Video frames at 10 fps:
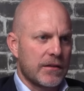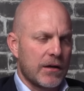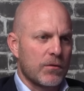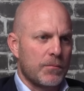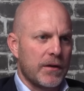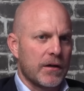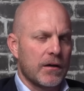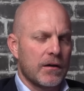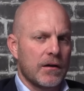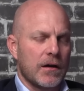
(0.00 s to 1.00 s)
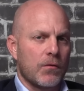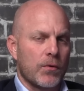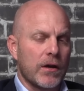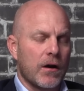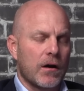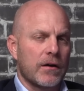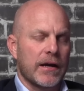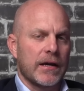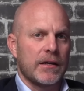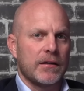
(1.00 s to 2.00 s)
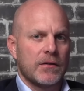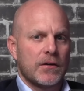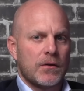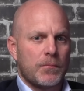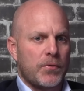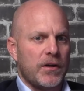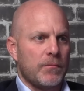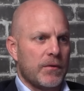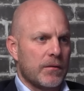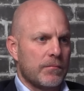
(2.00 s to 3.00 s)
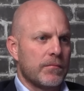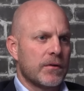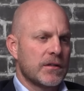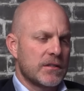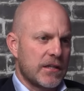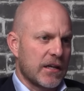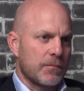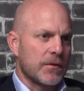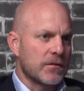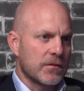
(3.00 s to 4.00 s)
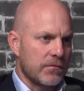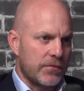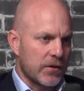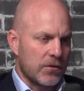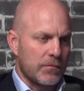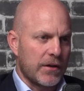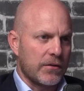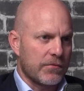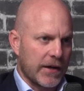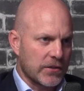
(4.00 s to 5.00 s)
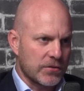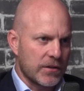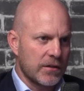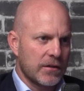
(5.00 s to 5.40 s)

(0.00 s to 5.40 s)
There would be we are a premium segment vehicle manufacturer.